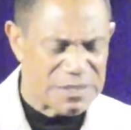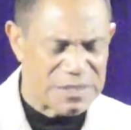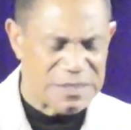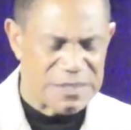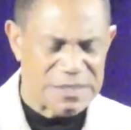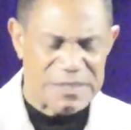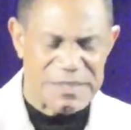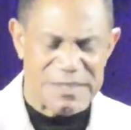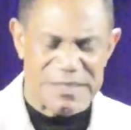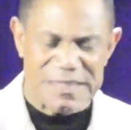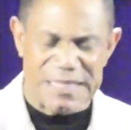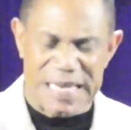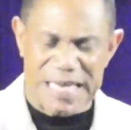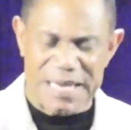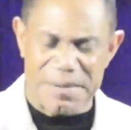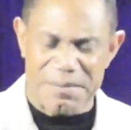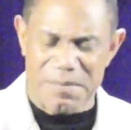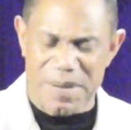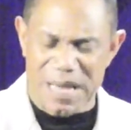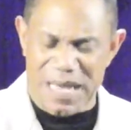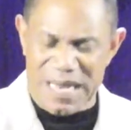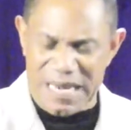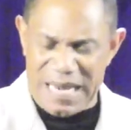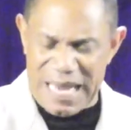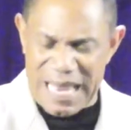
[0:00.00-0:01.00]
take
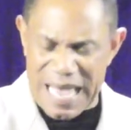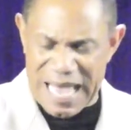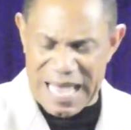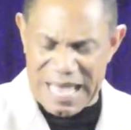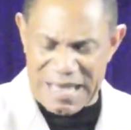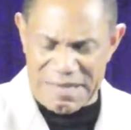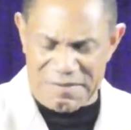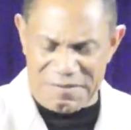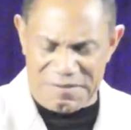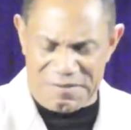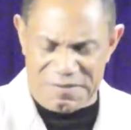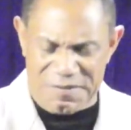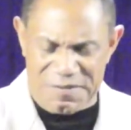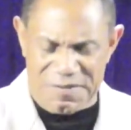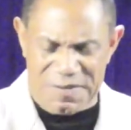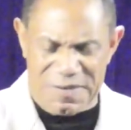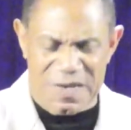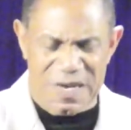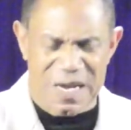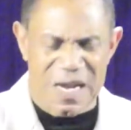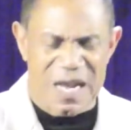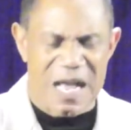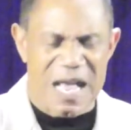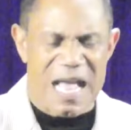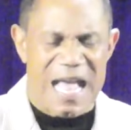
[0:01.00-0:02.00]
my life
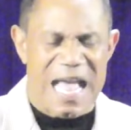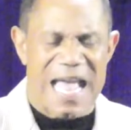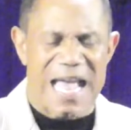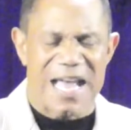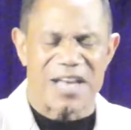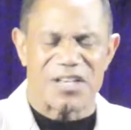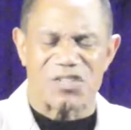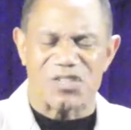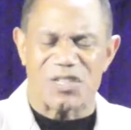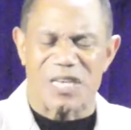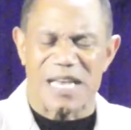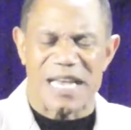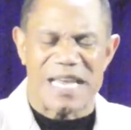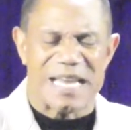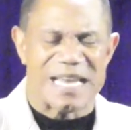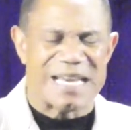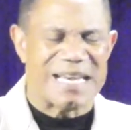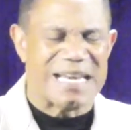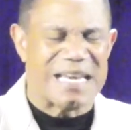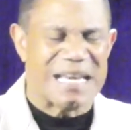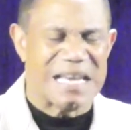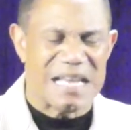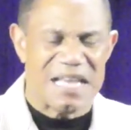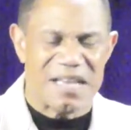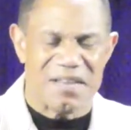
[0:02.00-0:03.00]
as a
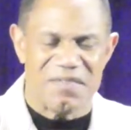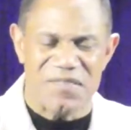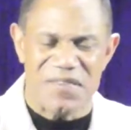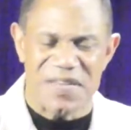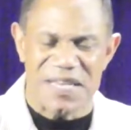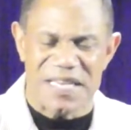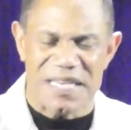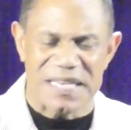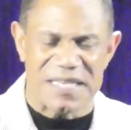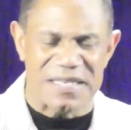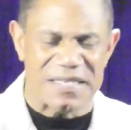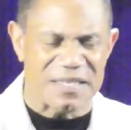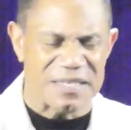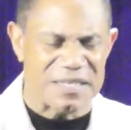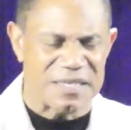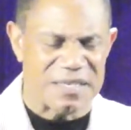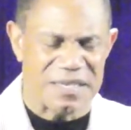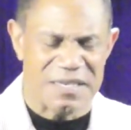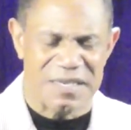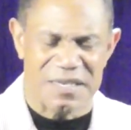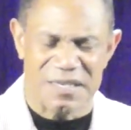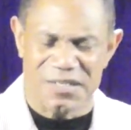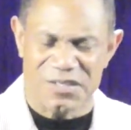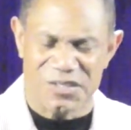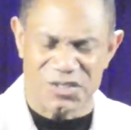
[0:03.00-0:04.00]
living
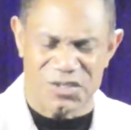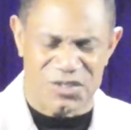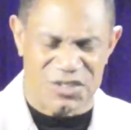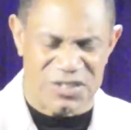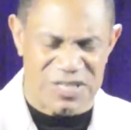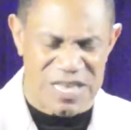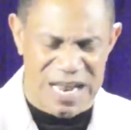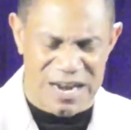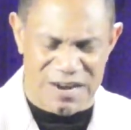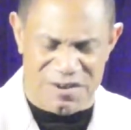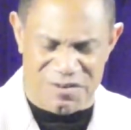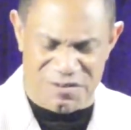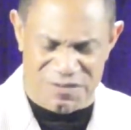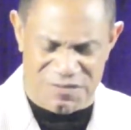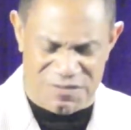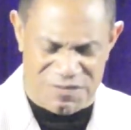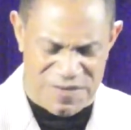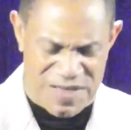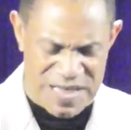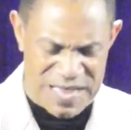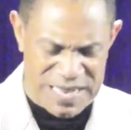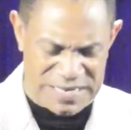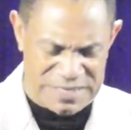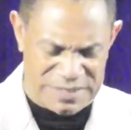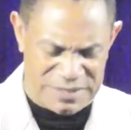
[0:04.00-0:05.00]

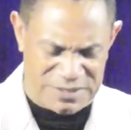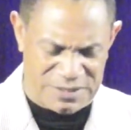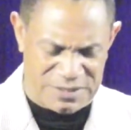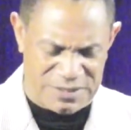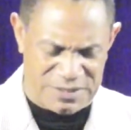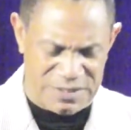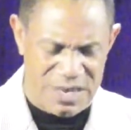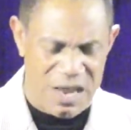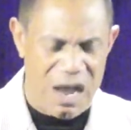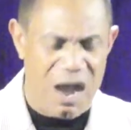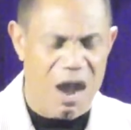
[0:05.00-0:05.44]
sacrifice.